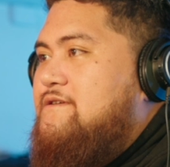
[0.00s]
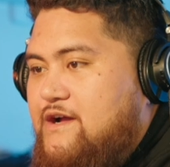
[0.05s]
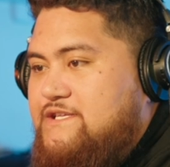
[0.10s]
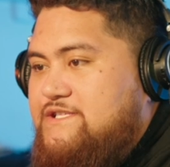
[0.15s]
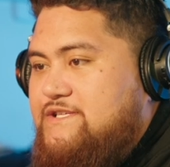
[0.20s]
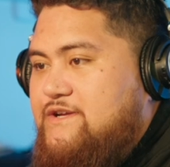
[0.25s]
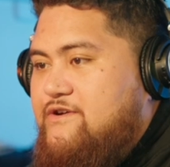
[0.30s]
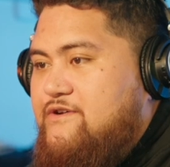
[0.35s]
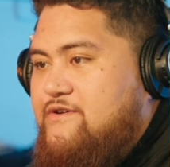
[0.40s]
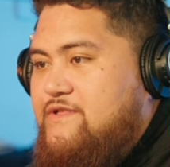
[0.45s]

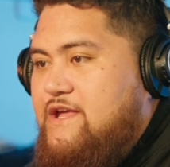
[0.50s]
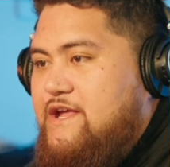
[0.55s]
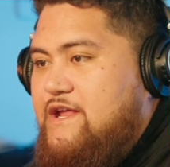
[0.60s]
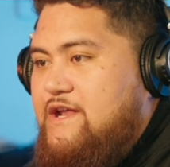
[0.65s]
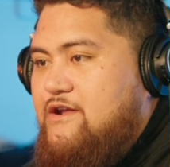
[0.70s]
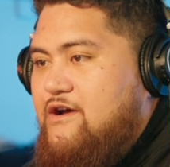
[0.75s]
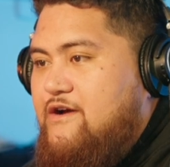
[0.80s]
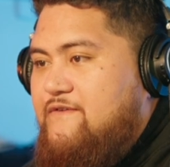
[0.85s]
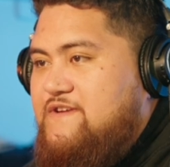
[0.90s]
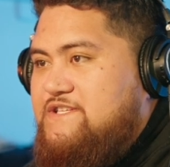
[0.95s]
So
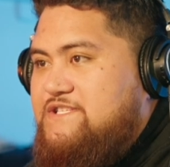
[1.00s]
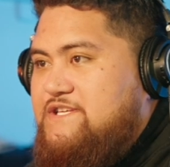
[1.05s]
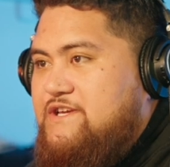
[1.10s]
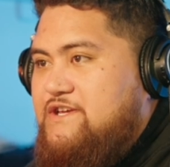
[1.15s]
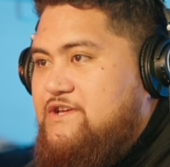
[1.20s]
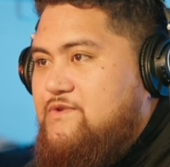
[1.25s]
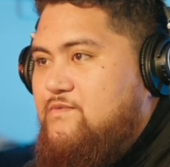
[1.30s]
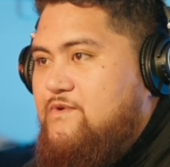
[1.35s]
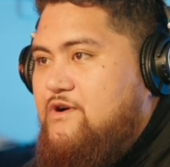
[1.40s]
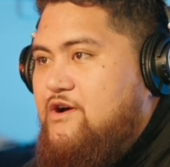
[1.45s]
then
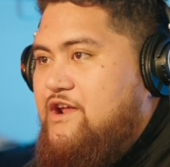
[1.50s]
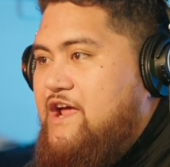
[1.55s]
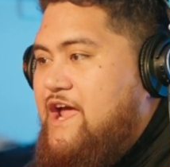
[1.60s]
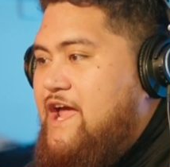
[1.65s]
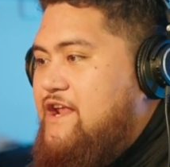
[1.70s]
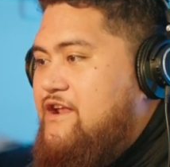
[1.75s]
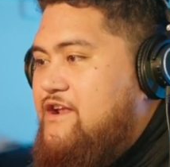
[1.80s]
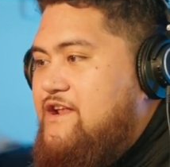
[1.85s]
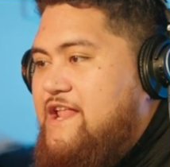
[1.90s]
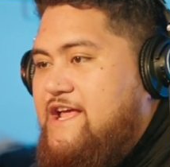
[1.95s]
obviously we've got to
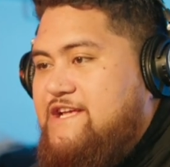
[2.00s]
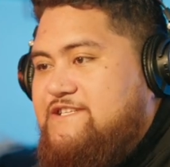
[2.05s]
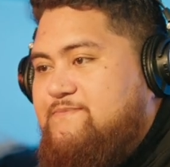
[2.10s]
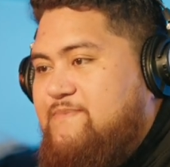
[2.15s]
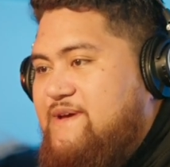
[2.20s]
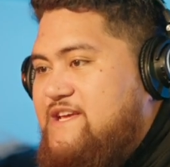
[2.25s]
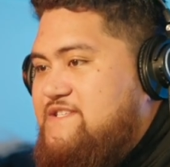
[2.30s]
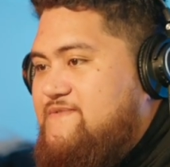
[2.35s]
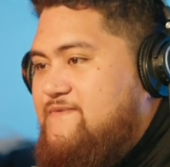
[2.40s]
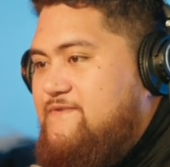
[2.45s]
add in that
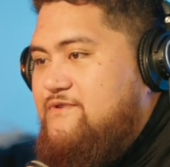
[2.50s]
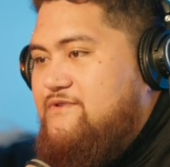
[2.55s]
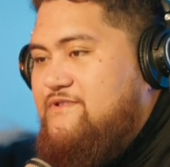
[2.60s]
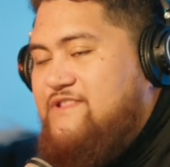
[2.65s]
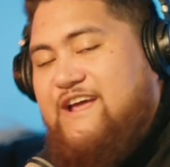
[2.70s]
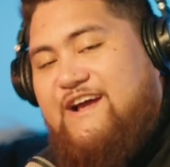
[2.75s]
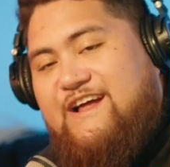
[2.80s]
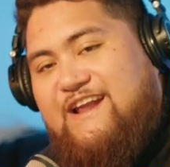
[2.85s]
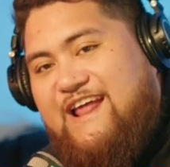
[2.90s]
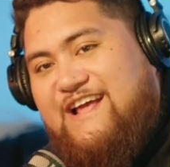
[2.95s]
space flute,
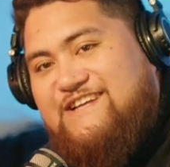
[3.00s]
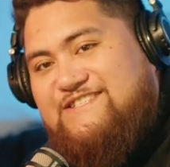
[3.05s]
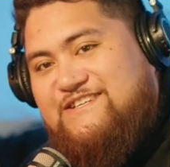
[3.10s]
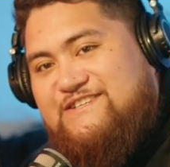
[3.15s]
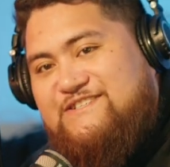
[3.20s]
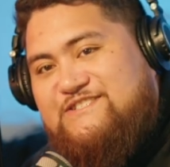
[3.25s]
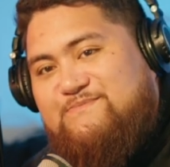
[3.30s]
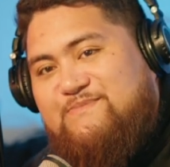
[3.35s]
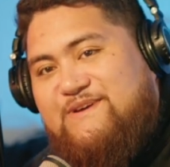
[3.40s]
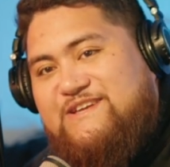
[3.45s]
that
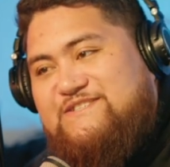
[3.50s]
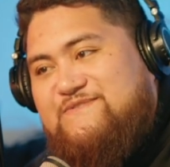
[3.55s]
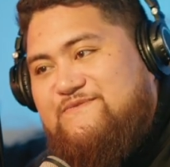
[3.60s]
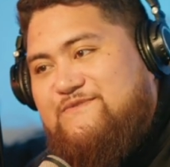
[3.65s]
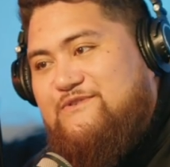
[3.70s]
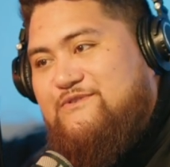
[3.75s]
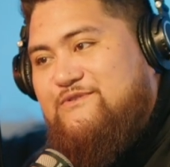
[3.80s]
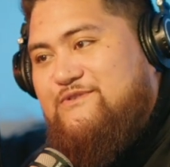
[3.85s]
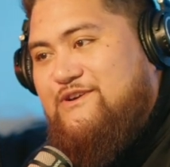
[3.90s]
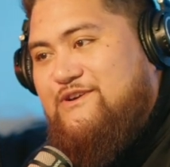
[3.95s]
classic space flute.